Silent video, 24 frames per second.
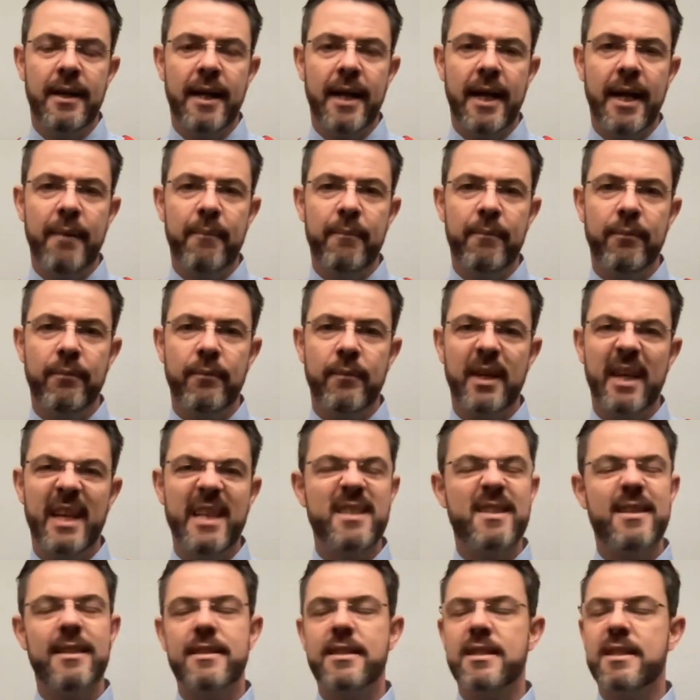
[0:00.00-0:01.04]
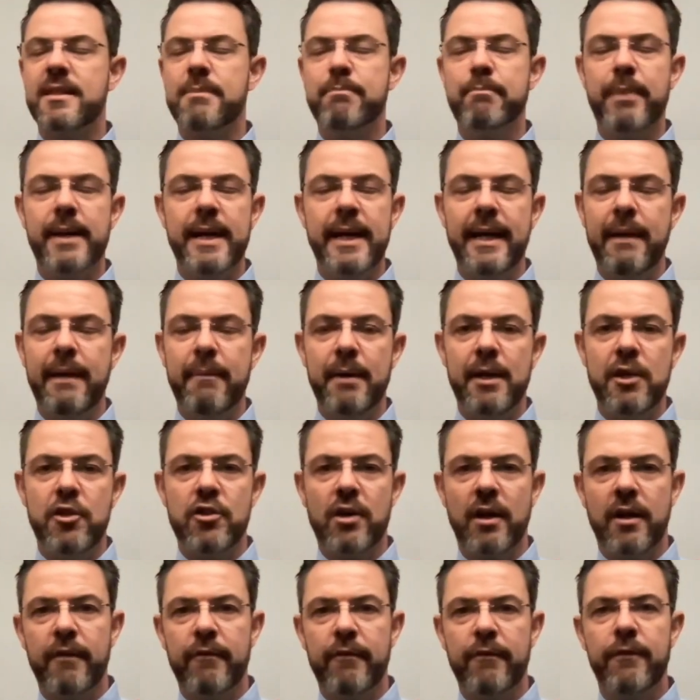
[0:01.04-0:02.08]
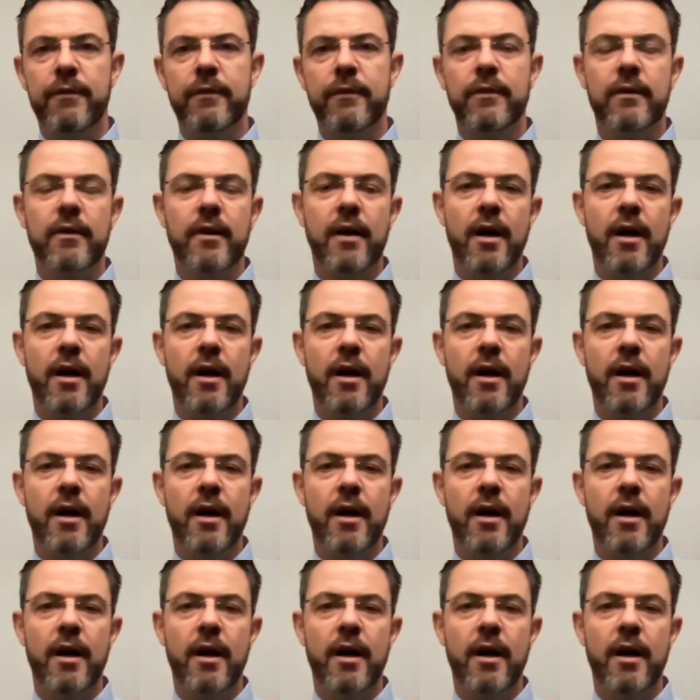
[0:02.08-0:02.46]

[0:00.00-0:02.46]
Um, he's the spitting image of,